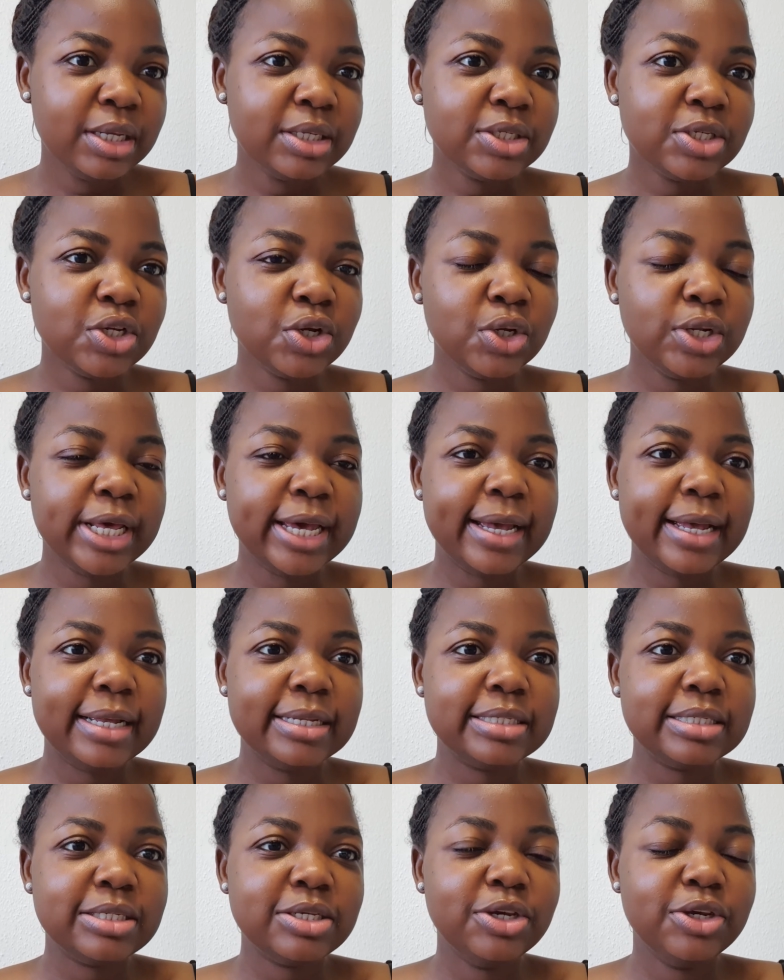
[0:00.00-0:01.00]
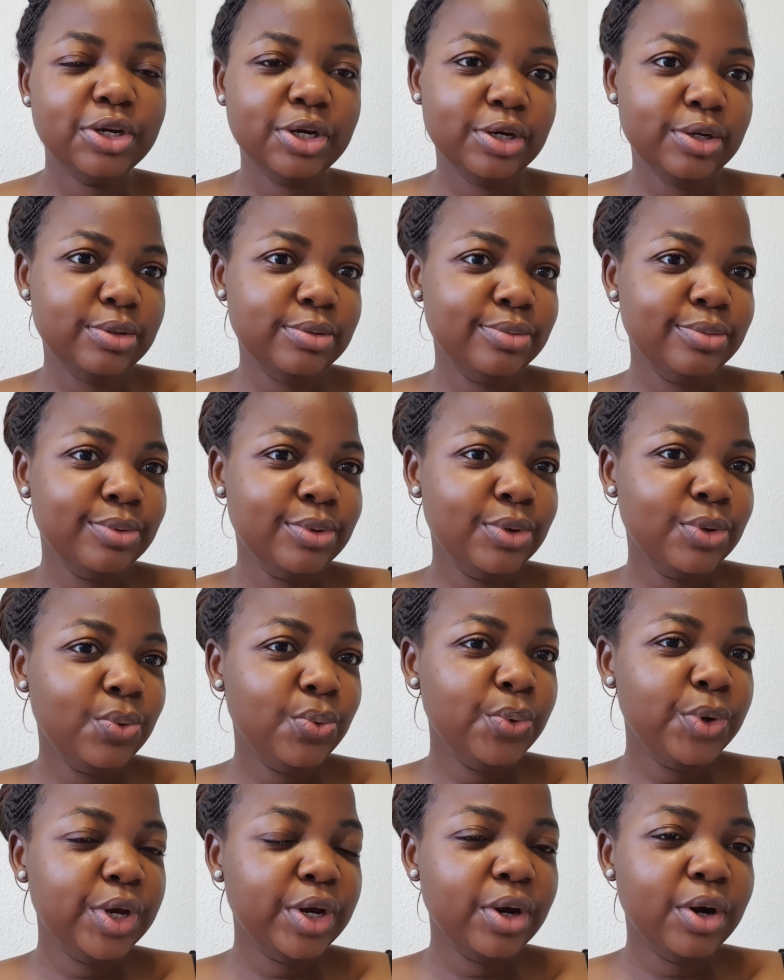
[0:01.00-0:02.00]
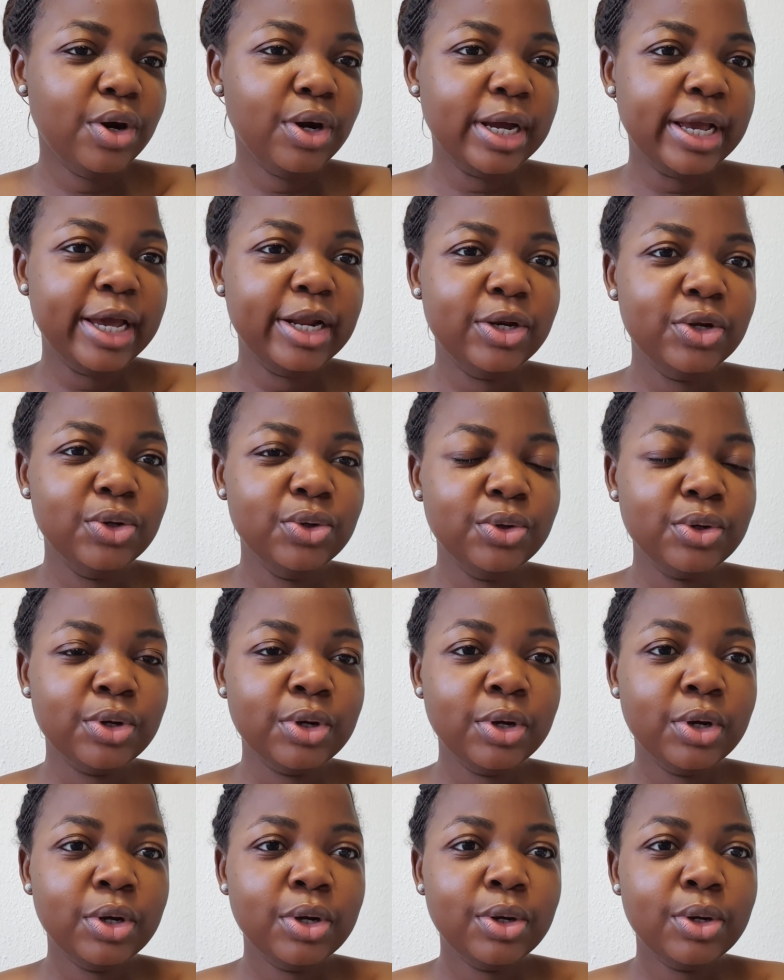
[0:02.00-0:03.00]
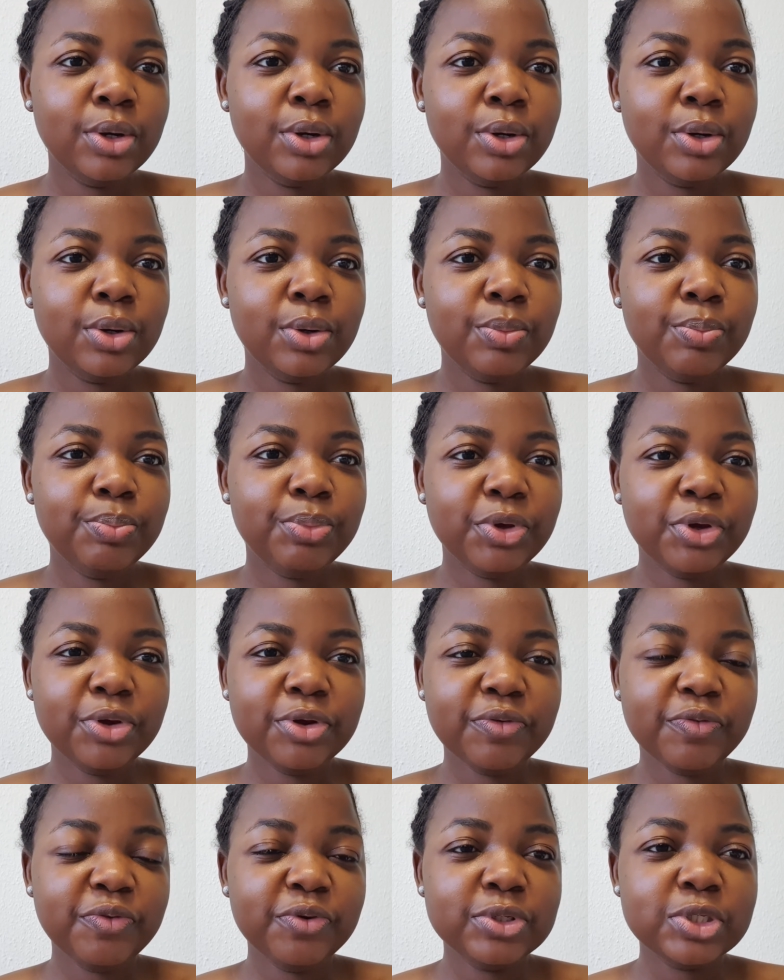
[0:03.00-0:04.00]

so that, we all can look beautiful.